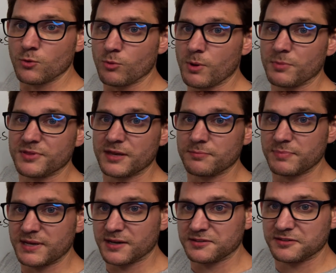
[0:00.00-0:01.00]
Remember that
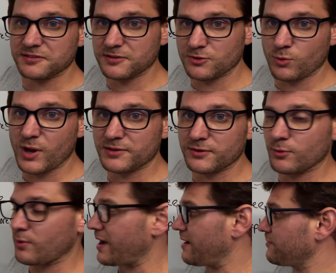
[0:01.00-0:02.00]
because this is a directed
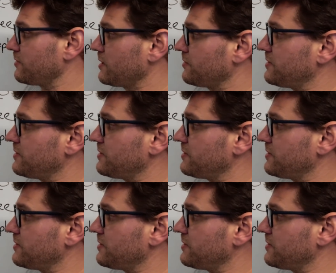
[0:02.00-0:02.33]
graph,